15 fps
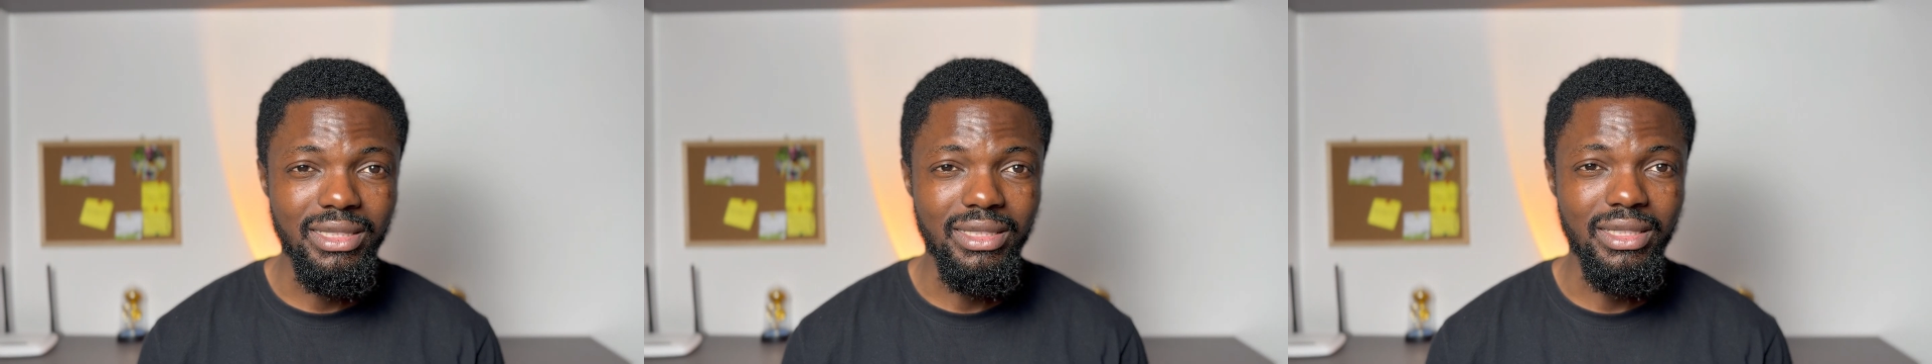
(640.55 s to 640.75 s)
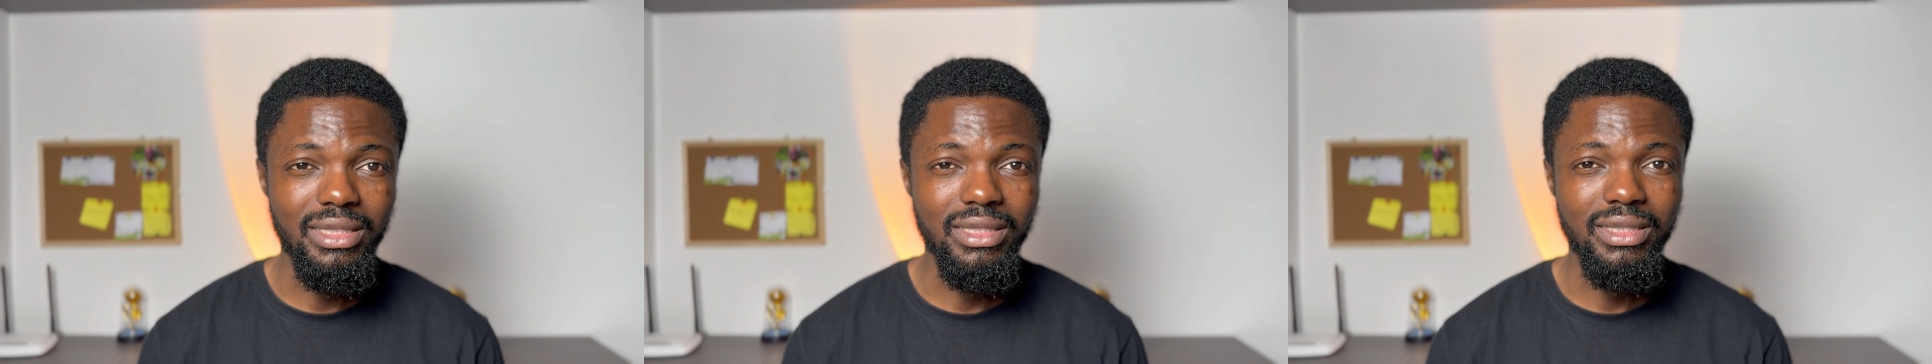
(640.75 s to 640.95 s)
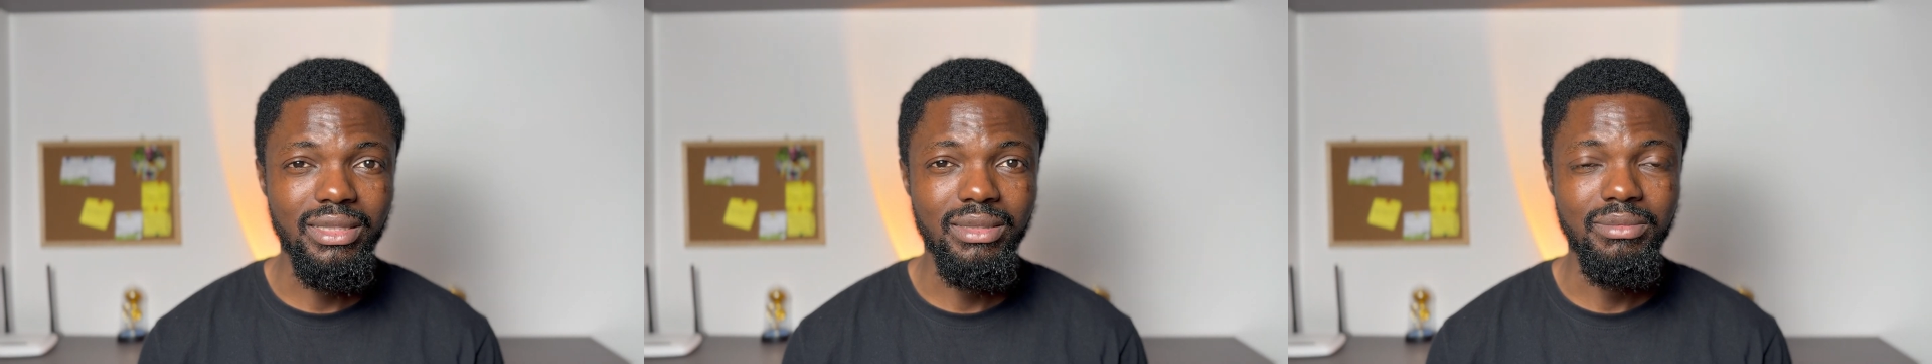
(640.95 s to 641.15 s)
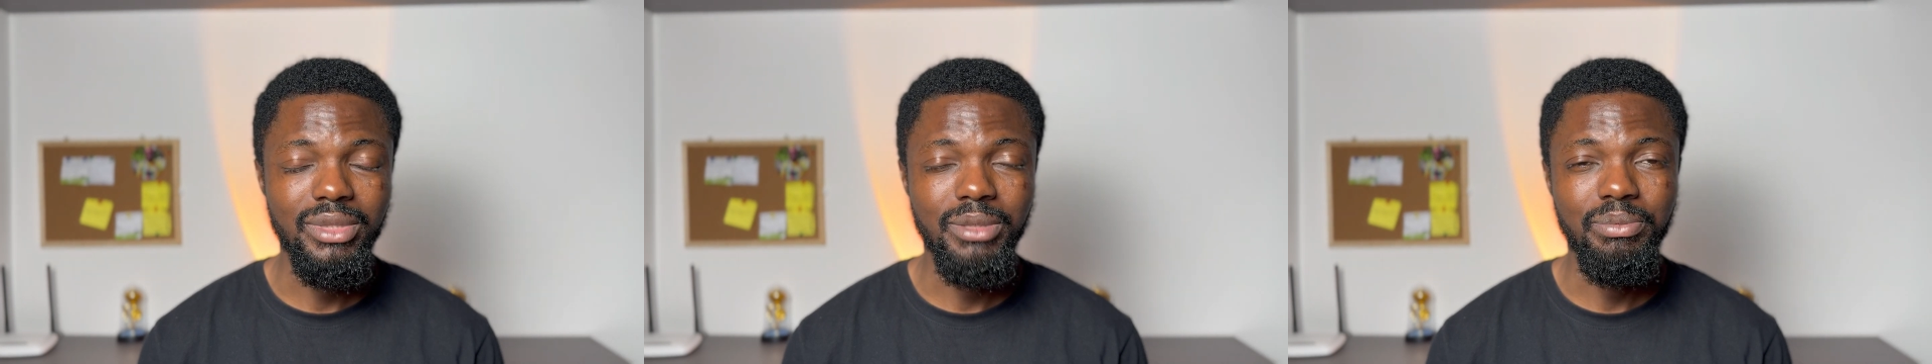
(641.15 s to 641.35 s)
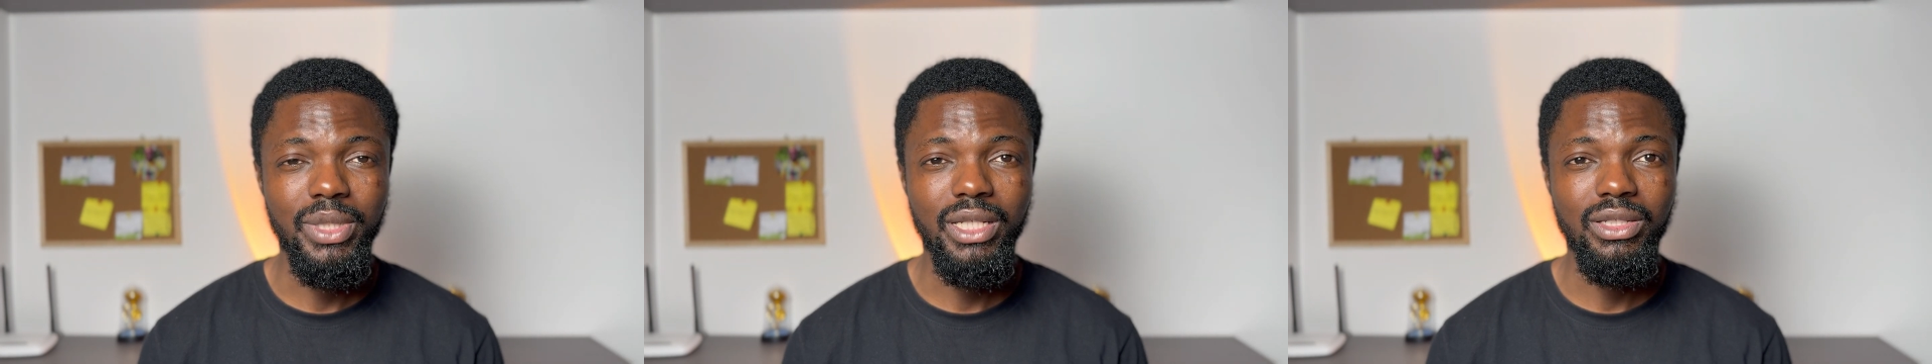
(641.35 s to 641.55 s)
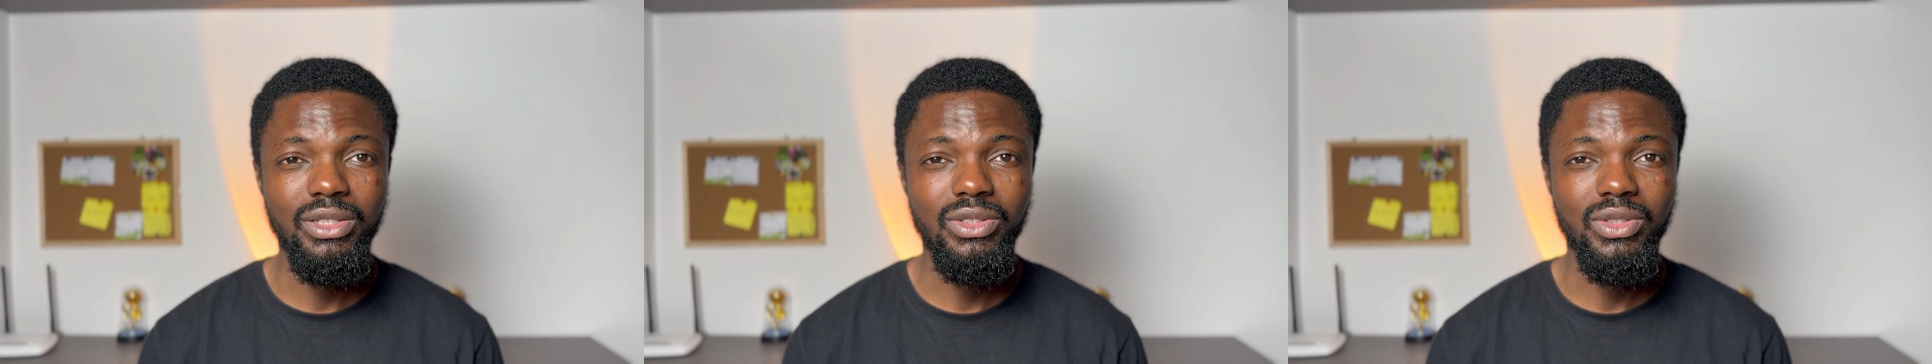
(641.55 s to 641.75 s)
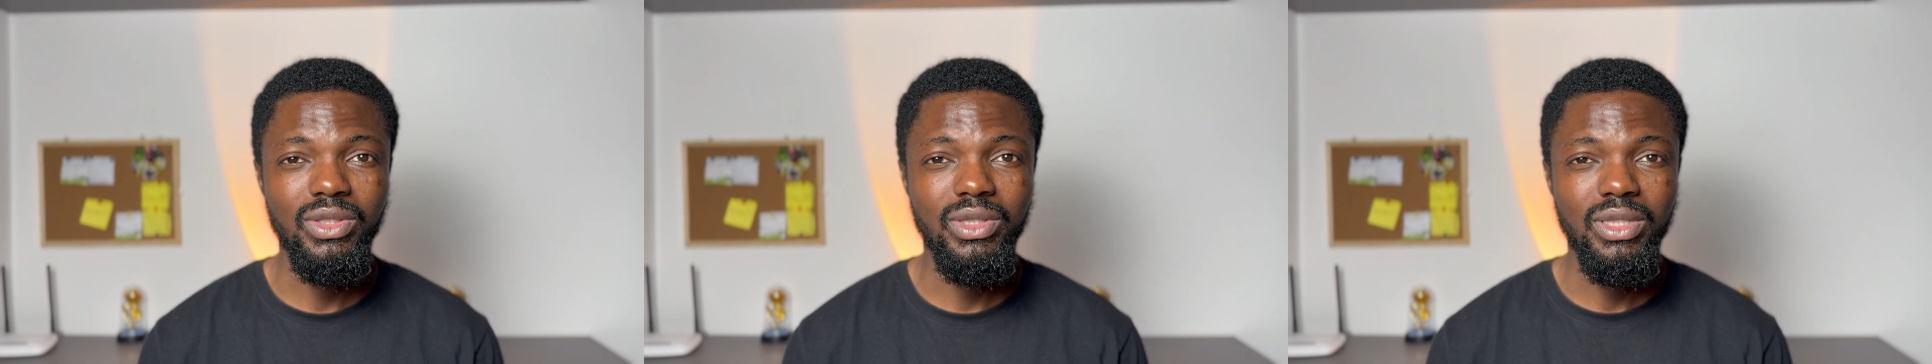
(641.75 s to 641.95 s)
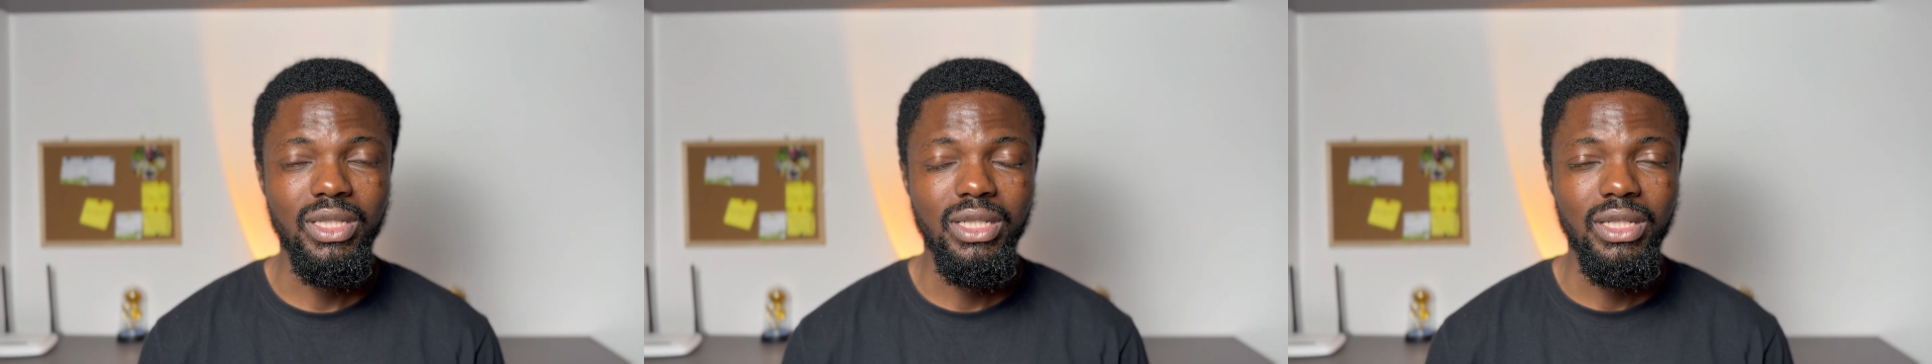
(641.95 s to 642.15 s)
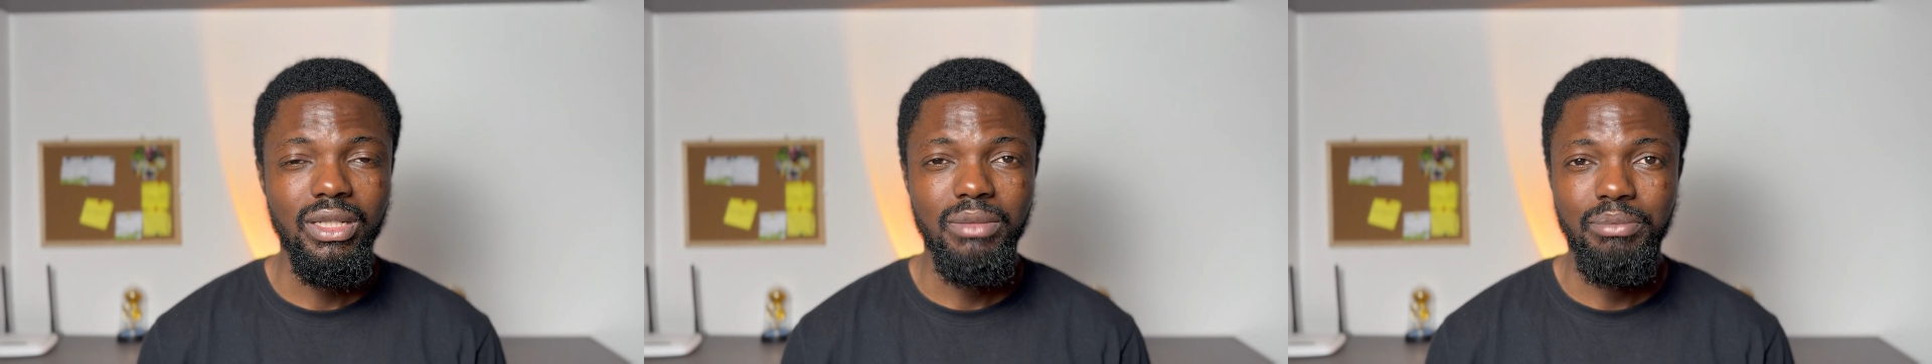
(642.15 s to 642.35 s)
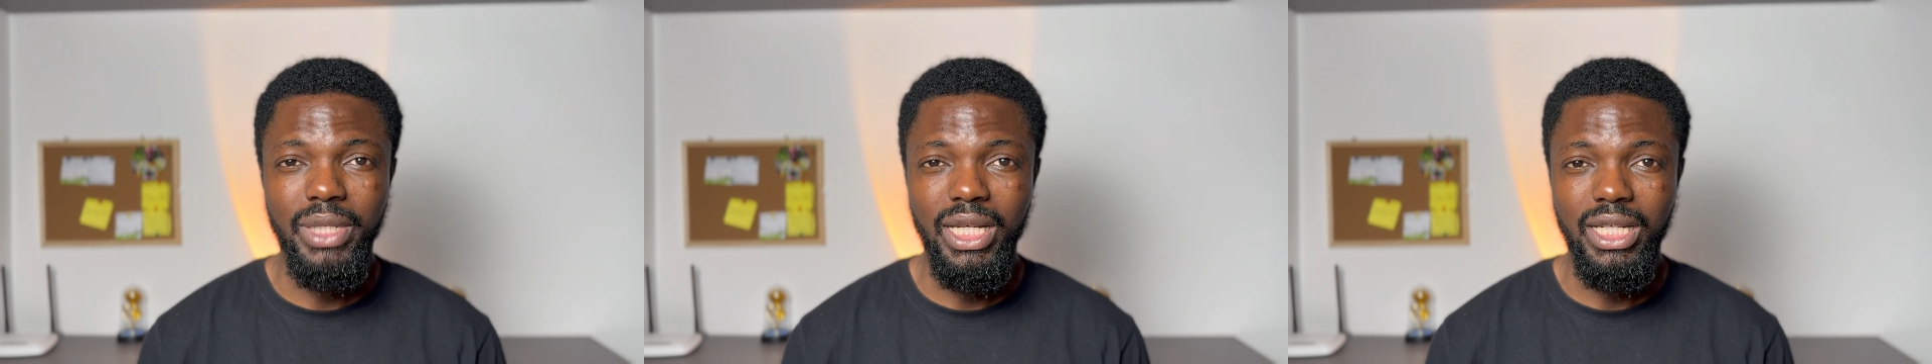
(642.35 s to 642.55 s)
depending on my